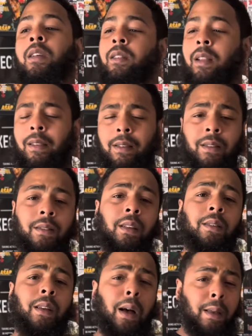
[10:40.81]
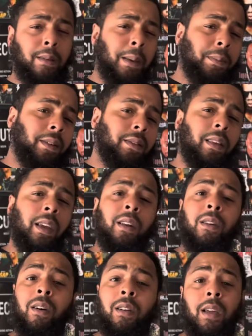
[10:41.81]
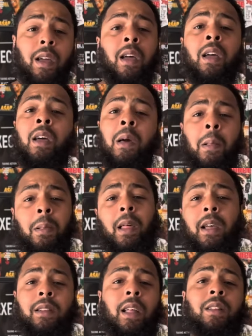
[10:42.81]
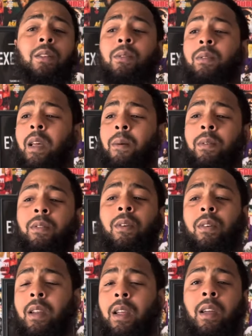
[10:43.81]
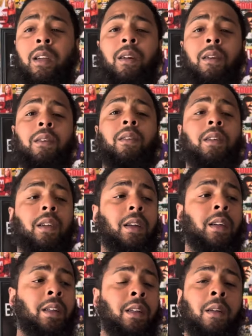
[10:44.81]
That's because these guys that be saying all that, like that dude that was on there earlier,